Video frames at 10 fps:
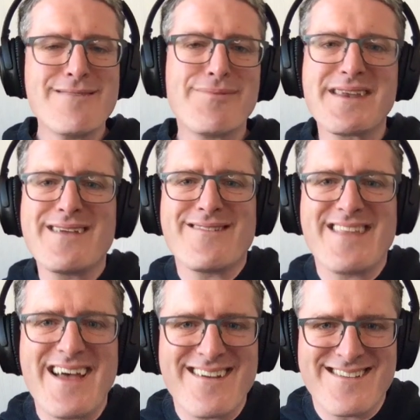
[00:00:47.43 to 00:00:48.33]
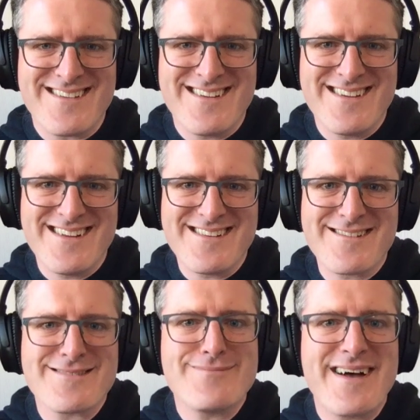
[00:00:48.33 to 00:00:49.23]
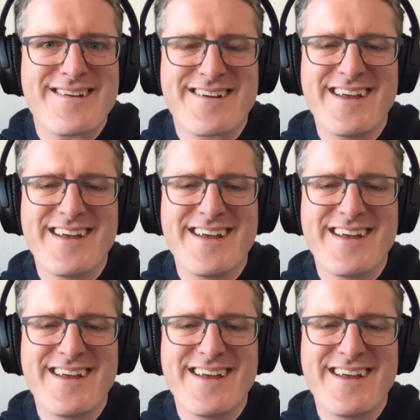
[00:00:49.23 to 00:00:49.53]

But even that, it doesn't matter.